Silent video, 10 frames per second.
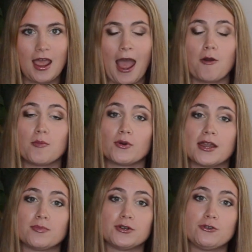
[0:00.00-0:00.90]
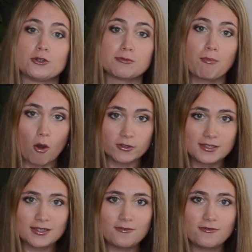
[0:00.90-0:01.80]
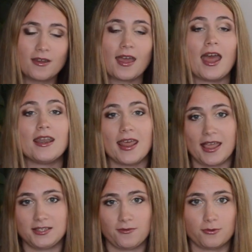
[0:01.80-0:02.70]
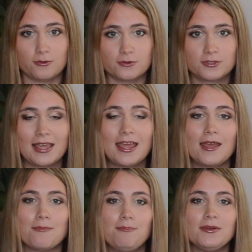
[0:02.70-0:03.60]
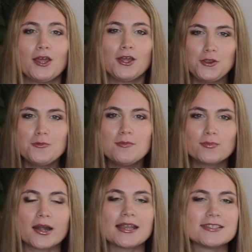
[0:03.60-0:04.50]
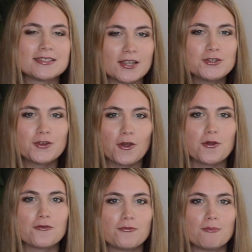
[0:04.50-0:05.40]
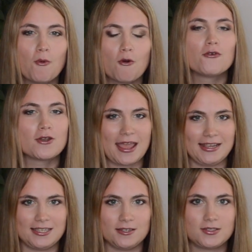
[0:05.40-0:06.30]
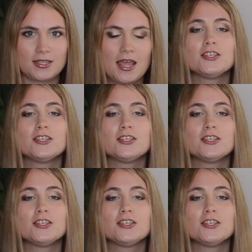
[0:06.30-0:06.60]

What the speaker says: Our brain produces positive and negative thoughts, but human brains tend to go more for negatives.